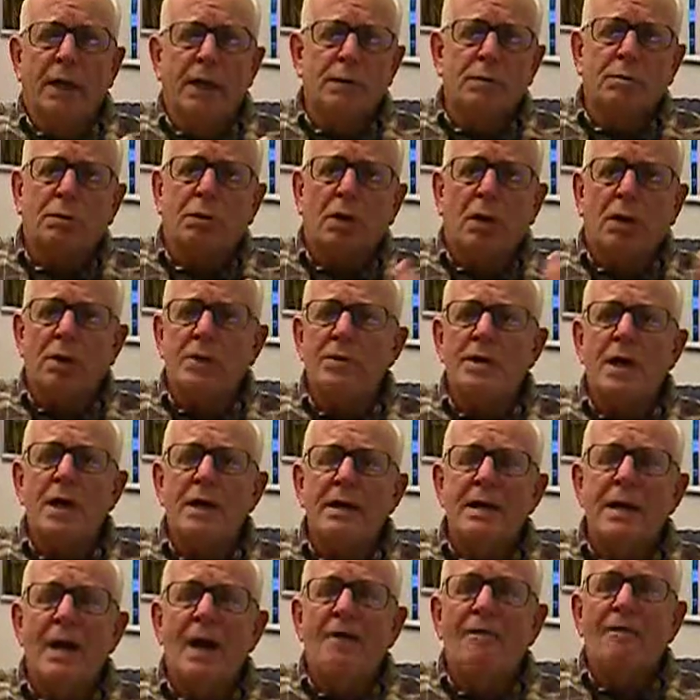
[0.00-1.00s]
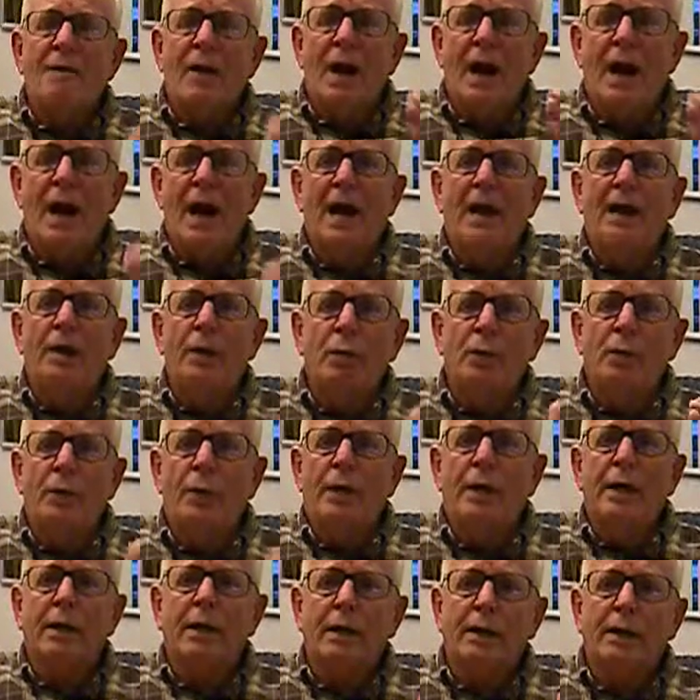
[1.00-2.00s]
is because they never had a
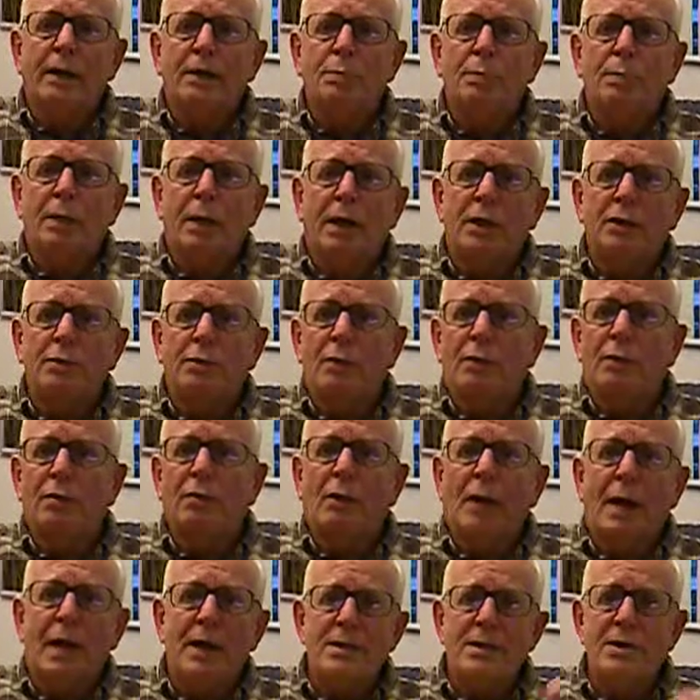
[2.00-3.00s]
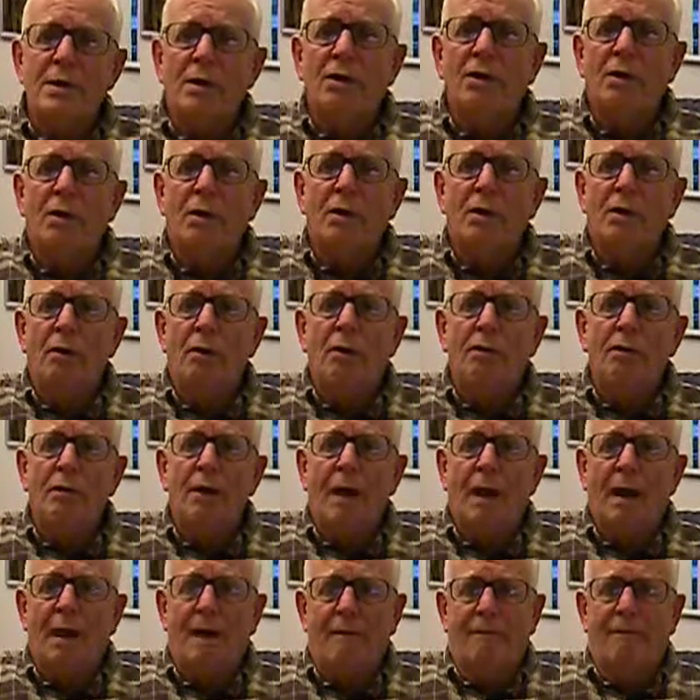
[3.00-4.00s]
real experience with Christ in their
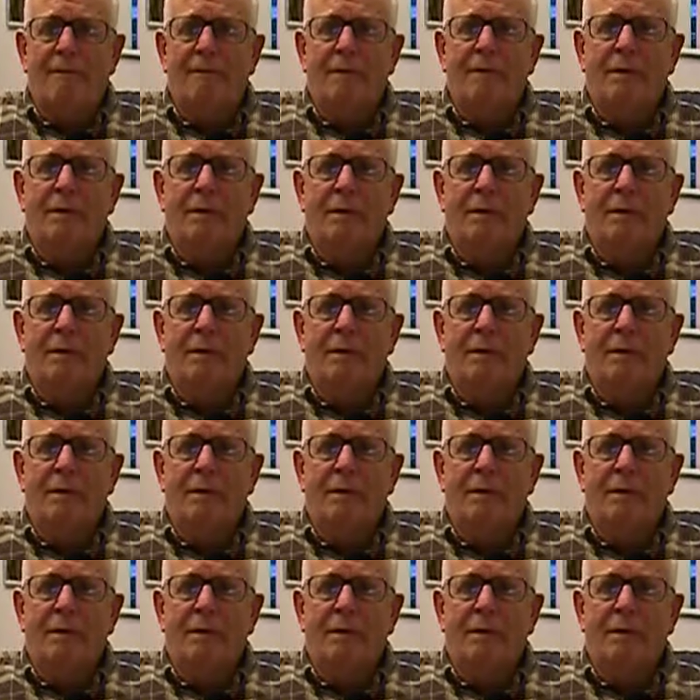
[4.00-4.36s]
own life.